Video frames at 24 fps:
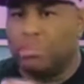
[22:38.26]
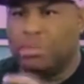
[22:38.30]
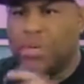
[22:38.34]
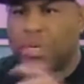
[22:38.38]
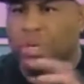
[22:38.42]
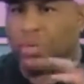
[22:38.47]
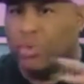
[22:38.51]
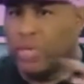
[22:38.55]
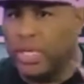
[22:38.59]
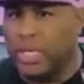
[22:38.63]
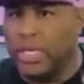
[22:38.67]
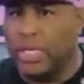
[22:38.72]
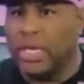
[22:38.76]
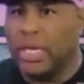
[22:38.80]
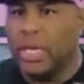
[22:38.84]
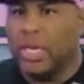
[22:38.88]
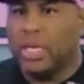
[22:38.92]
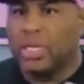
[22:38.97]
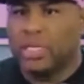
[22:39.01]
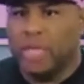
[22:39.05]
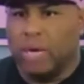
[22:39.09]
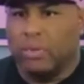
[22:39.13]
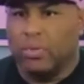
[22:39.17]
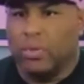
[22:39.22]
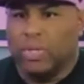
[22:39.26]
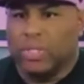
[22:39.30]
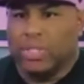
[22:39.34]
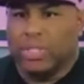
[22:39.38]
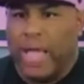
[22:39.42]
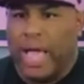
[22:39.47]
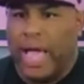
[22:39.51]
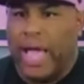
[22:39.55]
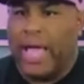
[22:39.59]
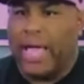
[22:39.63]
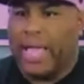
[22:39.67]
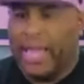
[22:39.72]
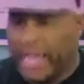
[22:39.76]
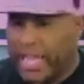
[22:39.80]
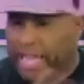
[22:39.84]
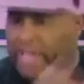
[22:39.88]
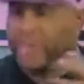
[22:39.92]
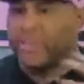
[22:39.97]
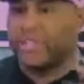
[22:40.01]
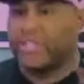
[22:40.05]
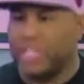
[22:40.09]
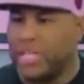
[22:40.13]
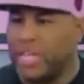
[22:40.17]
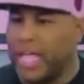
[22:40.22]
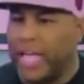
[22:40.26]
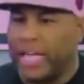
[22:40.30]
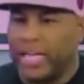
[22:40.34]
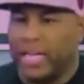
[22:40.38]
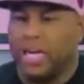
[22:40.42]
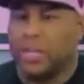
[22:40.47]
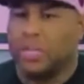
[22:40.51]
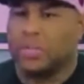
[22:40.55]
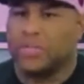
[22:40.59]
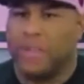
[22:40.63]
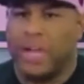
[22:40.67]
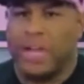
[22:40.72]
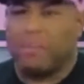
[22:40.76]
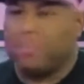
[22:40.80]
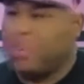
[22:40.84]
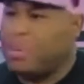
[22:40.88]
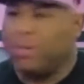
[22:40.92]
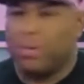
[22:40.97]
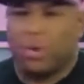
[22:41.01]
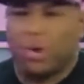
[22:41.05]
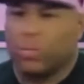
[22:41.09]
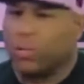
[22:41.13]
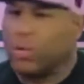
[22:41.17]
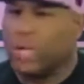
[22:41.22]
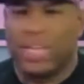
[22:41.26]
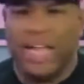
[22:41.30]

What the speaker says: beauty, there was that energy that comes from it. People don't